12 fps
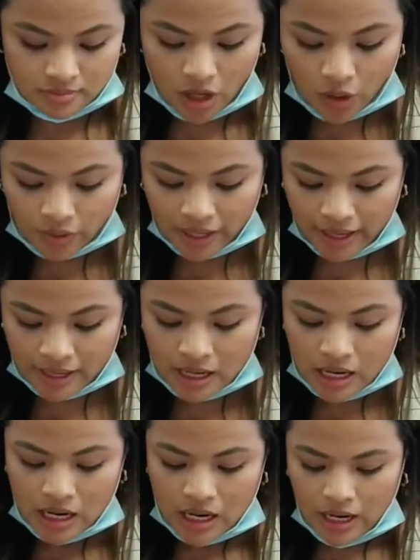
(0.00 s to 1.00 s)
Okay.
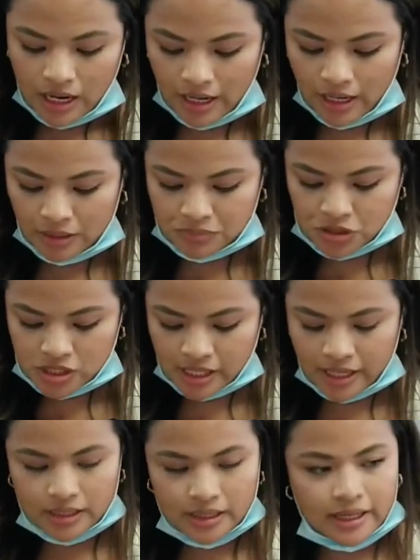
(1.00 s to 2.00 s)
Just
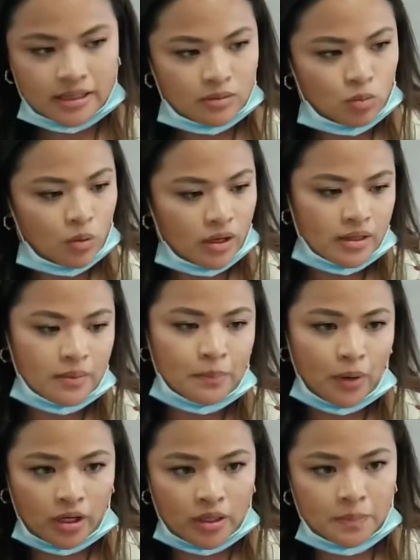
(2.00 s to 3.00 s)
kind of like one of the
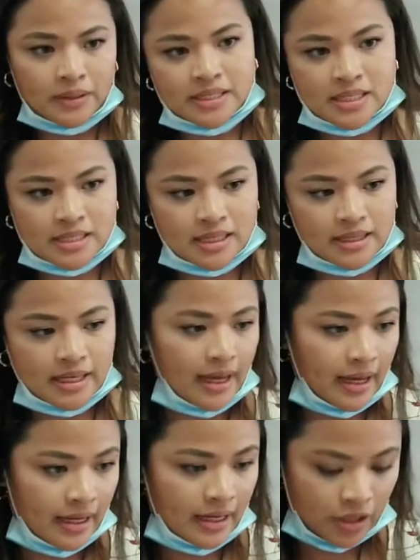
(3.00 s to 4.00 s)
marketplaces that they
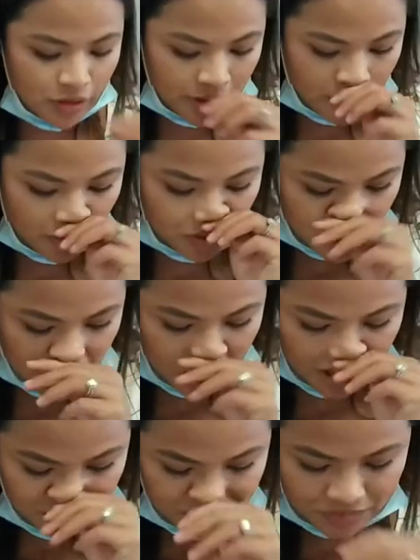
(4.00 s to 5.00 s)
had in Greek
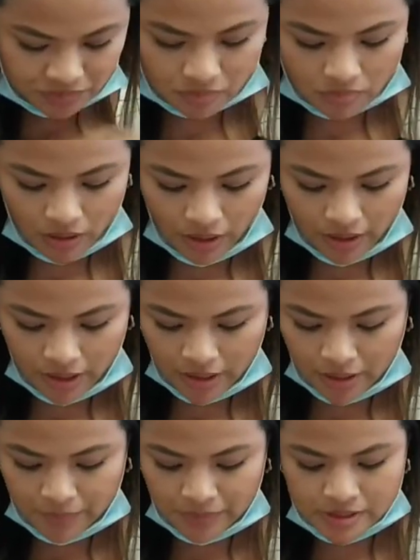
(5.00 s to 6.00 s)
culture
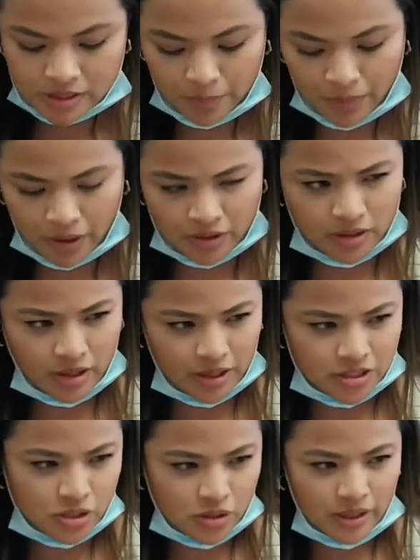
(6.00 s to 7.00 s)
is the Parthenon.
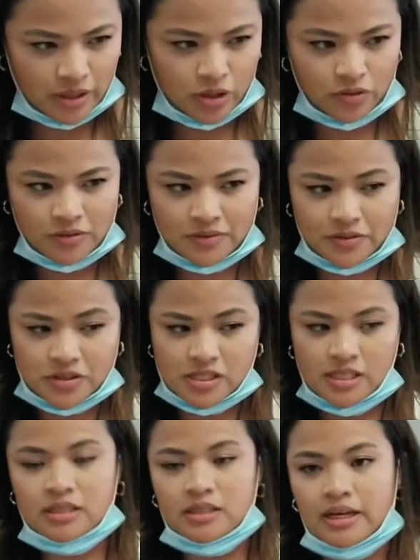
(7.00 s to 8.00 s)
So I don't know if you've ever
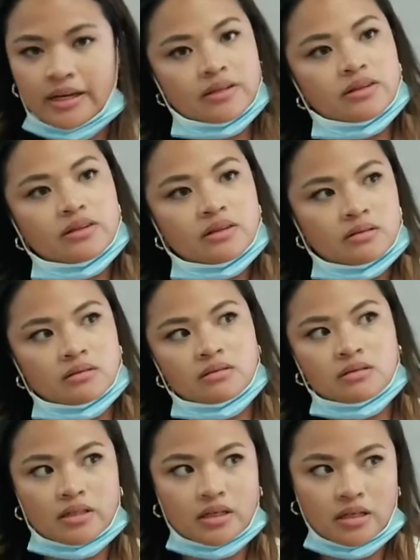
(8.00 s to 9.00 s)
seen like
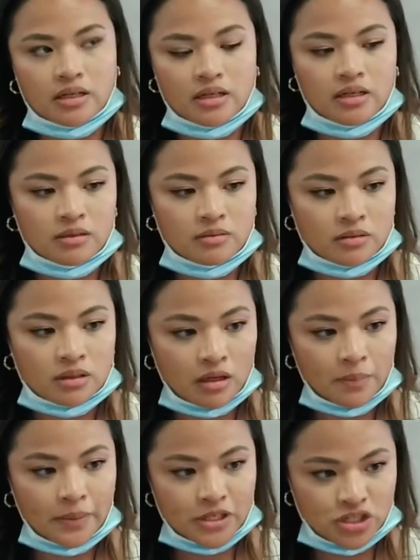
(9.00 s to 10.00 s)
a
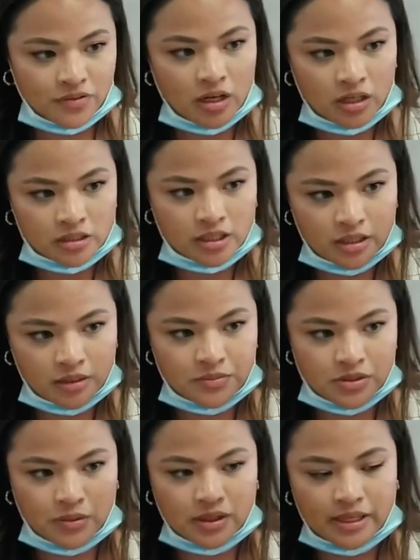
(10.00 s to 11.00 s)
bunch of columns
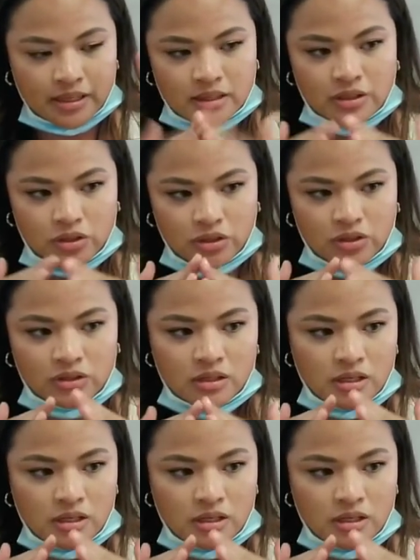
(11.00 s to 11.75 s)
with like the little